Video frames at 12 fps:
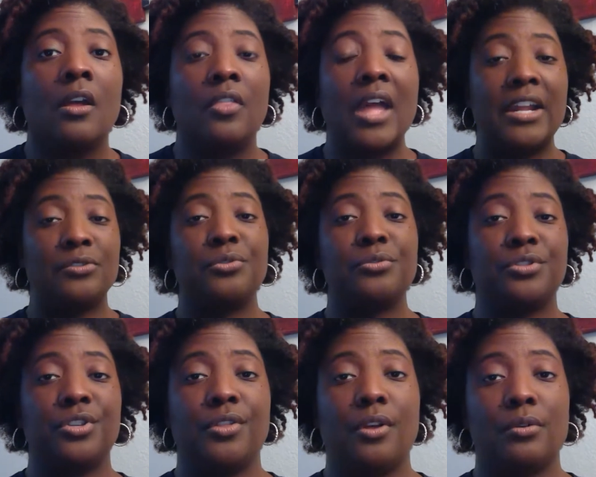The answers
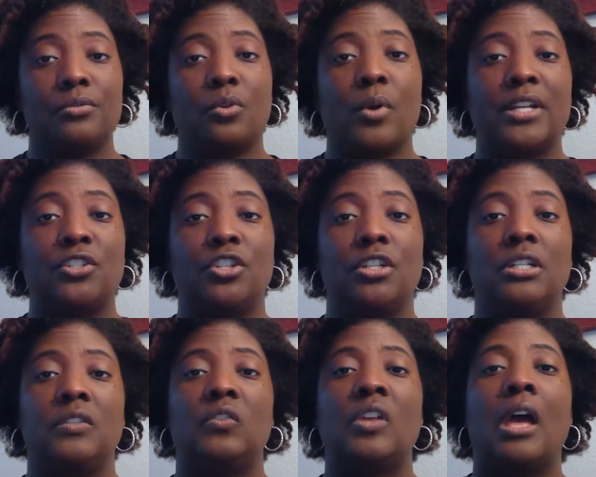to those
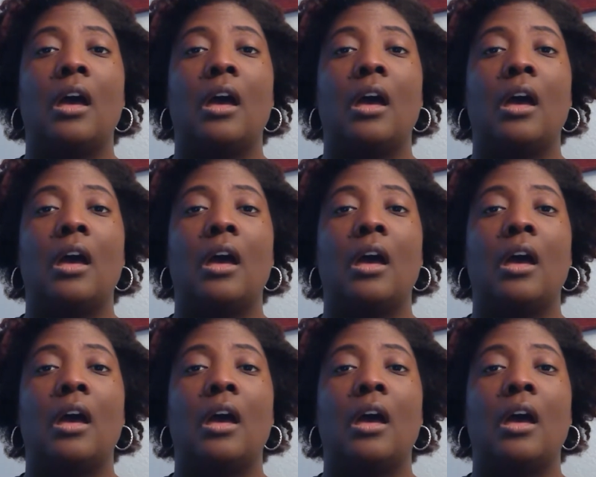questions